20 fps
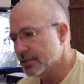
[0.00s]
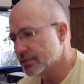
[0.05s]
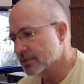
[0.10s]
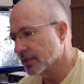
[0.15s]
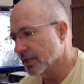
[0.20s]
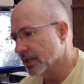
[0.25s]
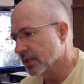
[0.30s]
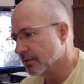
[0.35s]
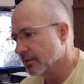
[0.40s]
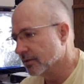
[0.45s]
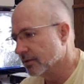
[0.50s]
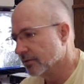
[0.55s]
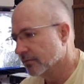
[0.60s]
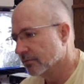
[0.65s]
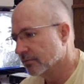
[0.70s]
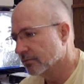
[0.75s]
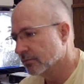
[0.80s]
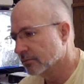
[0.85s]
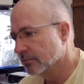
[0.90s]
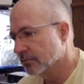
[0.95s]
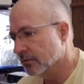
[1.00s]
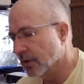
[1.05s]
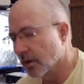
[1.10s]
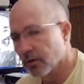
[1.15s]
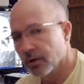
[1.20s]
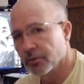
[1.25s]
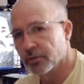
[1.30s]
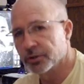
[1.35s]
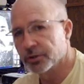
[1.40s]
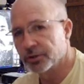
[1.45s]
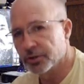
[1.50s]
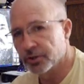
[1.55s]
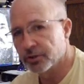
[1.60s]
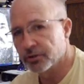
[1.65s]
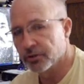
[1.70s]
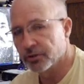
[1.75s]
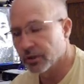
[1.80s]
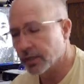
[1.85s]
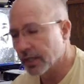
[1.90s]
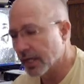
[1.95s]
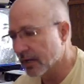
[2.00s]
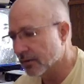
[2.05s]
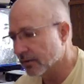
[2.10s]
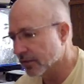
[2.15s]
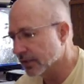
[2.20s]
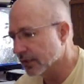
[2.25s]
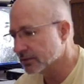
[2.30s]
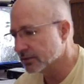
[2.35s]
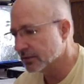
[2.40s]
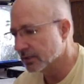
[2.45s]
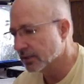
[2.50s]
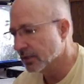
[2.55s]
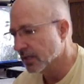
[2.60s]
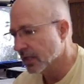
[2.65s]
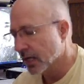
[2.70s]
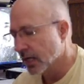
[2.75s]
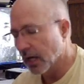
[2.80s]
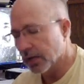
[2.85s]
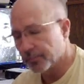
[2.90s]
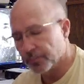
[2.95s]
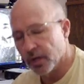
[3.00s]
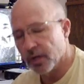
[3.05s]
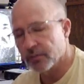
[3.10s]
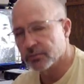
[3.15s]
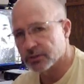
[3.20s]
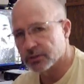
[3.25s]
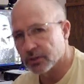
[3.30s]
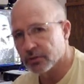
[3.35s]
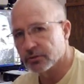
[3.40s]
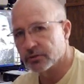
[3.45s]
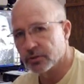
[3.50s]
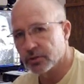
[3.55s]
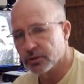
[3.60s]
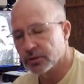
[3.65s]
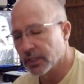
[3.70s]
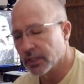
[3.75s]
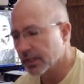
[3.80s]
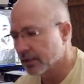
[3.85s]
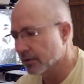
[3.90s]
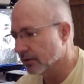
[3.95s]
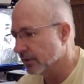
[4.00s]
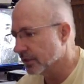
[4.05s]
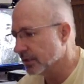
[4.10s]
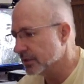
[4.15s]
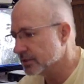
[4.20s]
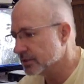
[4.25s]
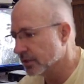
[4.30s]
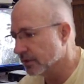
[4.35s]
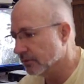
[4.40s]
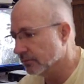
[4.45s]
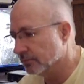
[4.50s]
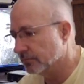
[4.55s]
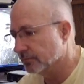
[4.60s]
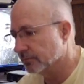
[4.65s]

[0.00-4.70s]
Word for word: he said, no, I want you to do it now. And I said, I promise I'll do it later. And he said,